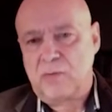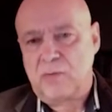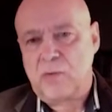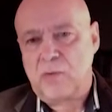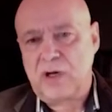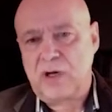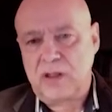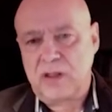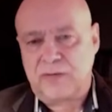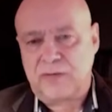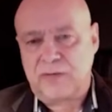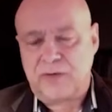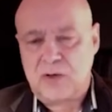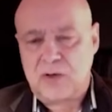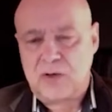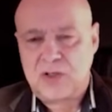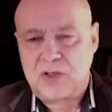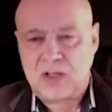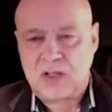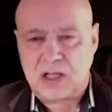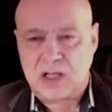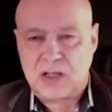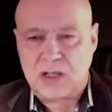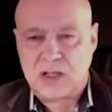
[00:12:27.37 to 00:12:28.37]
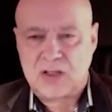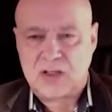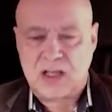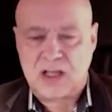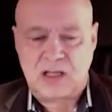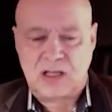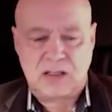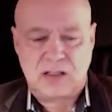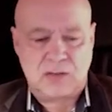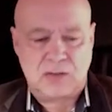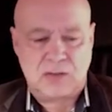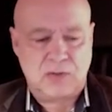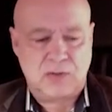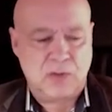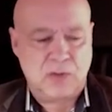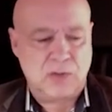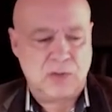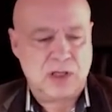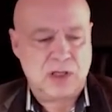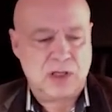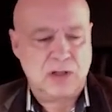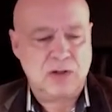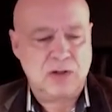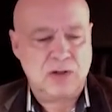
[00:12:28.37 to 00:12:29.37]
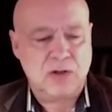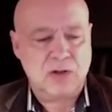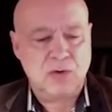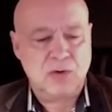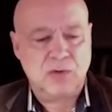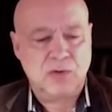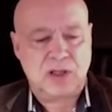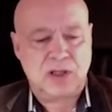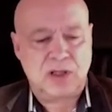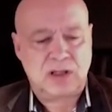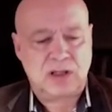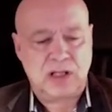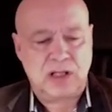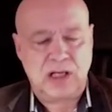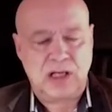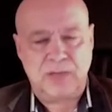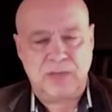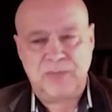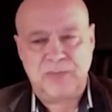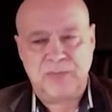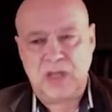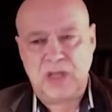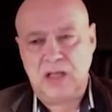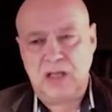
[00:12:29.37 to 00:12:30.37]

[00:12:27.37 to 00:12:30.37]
one of the first things that we can do with a